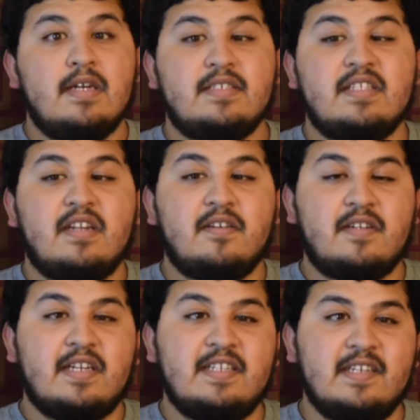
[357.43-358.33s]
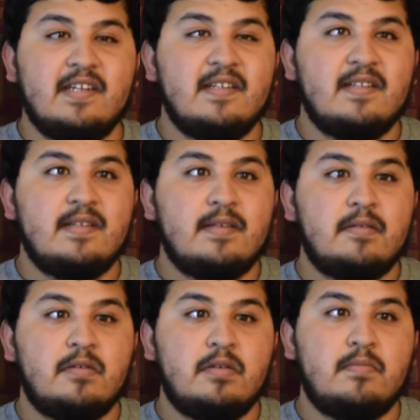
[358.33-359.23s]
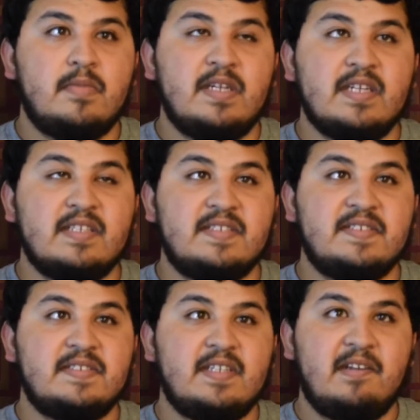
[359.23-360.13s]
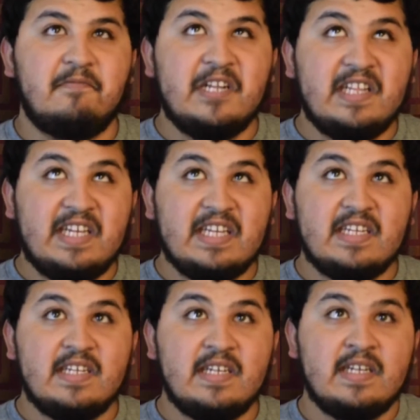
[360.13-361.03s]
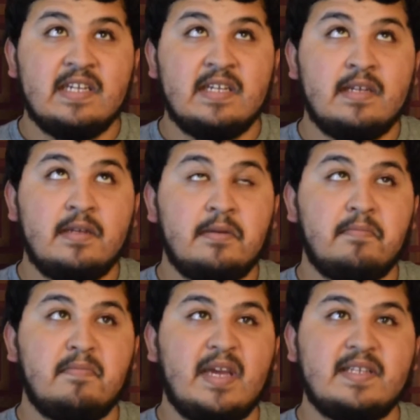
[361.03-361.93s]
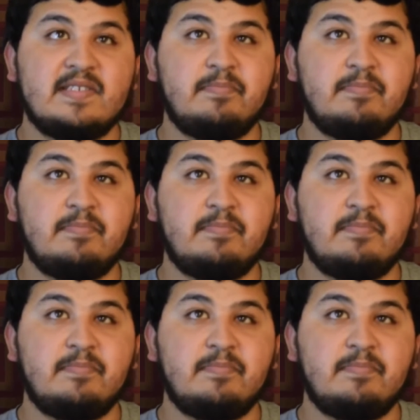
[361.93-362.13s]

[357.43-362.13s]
a good idea. Because it really makes